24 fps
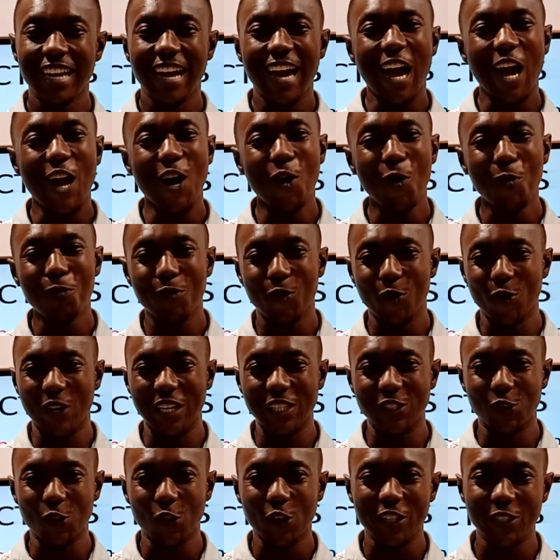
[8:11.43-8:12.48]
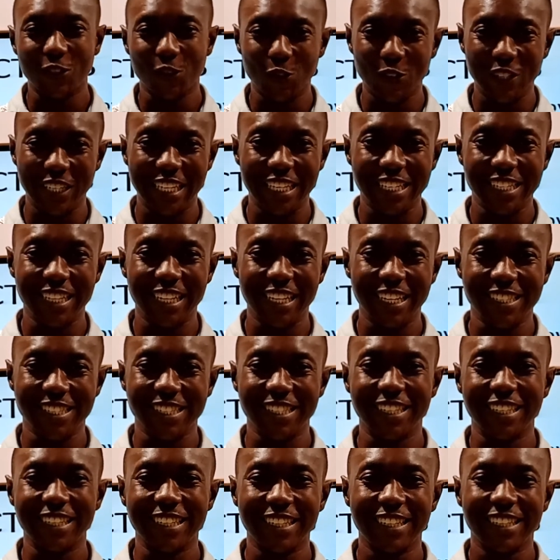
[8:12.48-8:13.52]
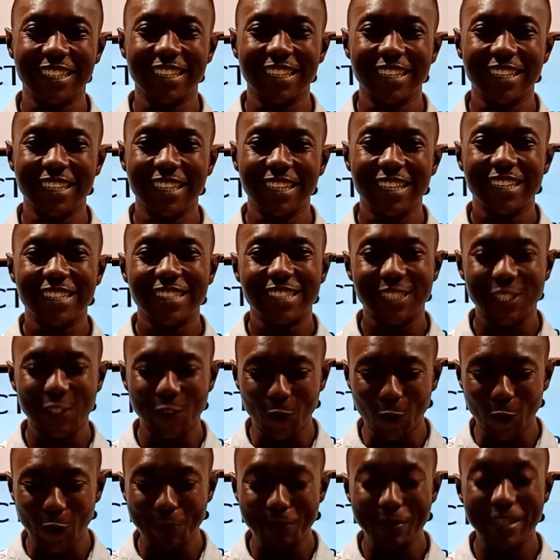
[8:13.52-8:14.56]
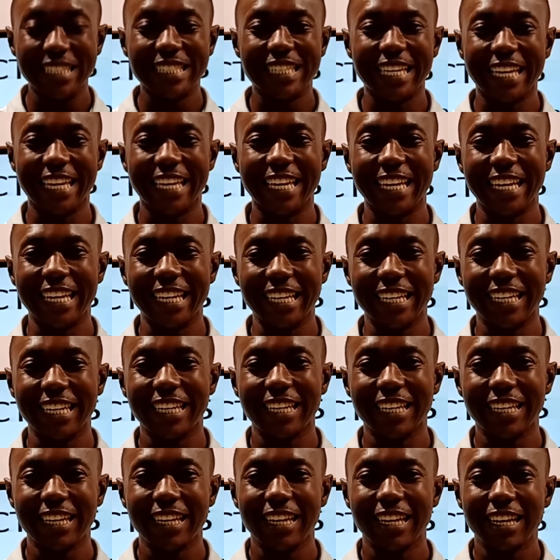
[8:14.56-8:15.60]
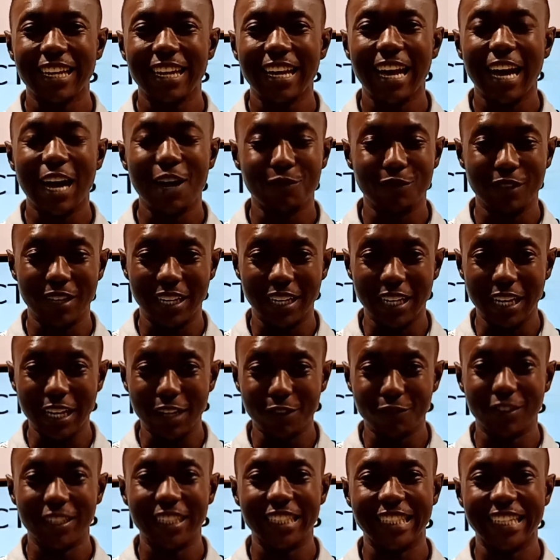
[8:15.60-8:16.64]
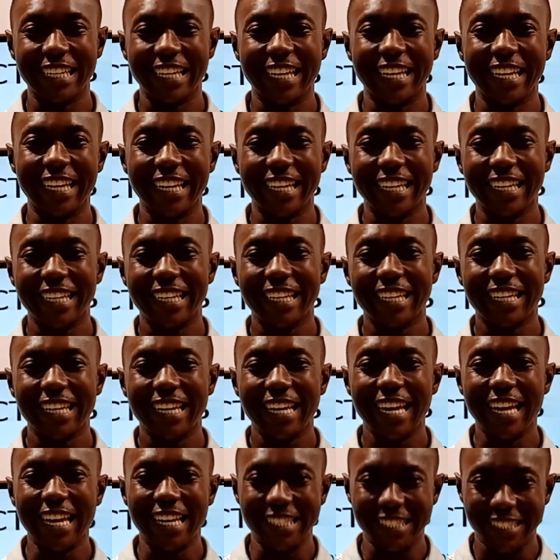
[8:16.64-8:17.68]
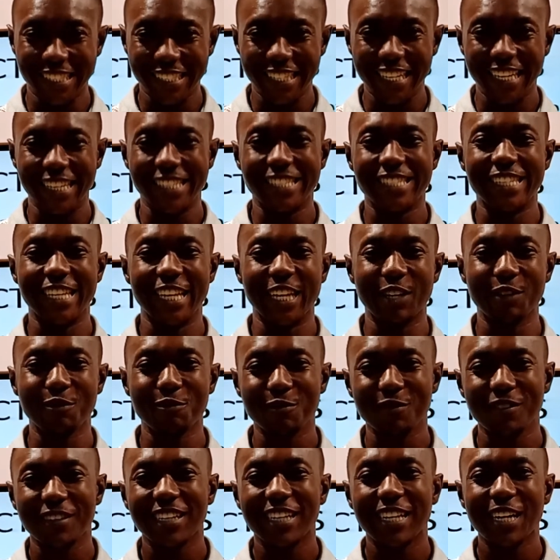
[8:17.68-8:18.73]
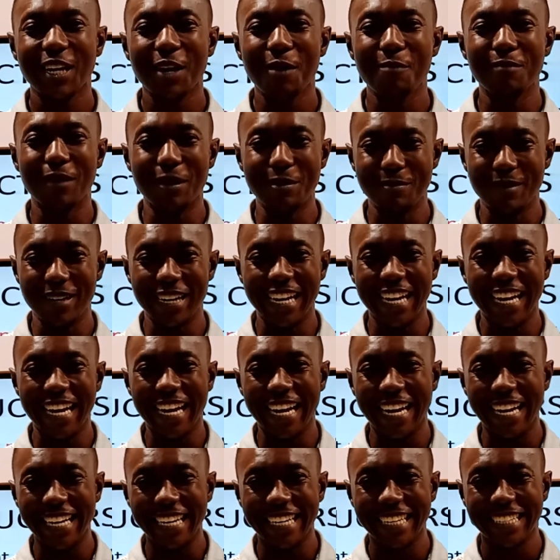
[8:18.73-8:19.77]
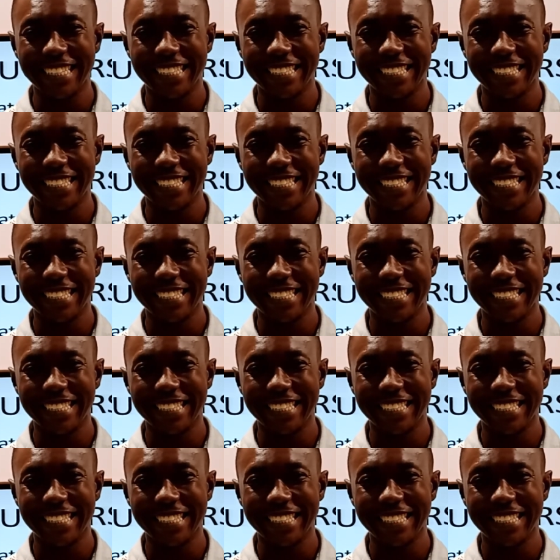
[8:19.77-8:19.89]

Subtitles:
I hope you enjoyed today's lesson. Till we meet again, have a lovely day and stay safe. Bye-bye.